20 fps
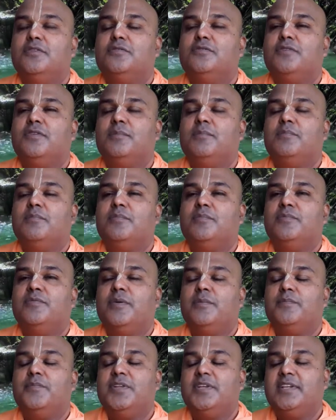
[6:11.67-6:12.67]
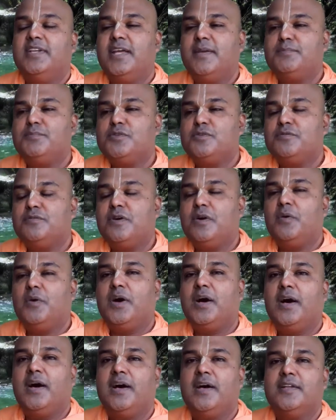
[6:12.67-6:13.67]
from the depths of our
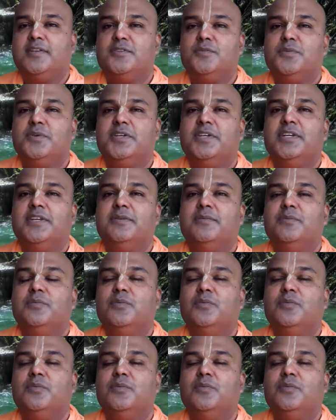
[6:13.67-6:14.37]
heart we